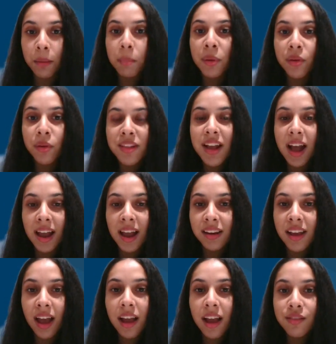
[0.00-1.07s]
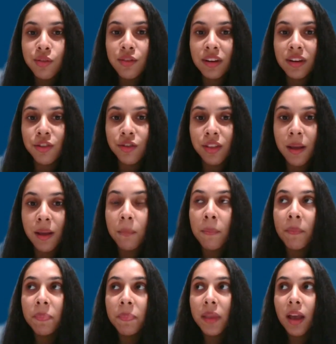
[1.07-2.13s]
because the idea is to teach them
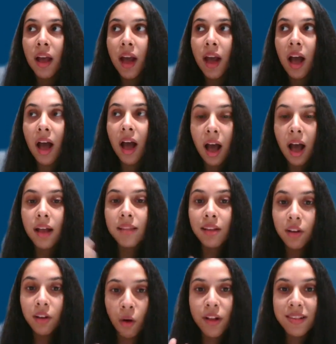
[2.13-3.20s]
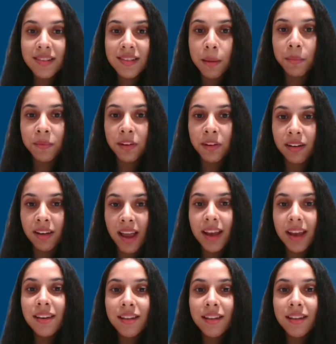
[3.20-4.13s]
the concept, right?